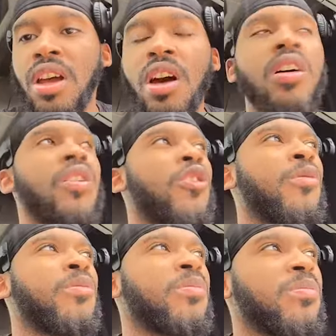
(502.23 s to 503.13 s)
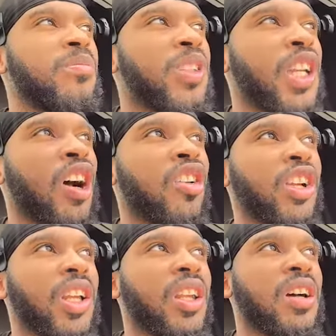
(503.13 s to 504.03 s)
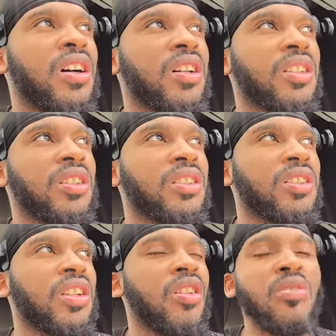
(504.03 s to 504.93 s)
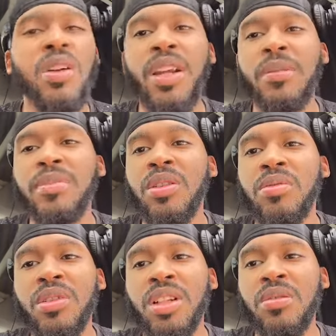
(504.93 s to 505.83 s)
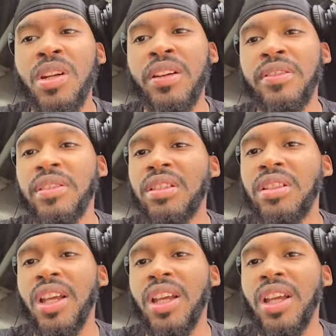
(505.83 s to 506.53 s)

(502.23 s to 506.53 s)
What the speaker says: y'all can know what I'm doing and whatever.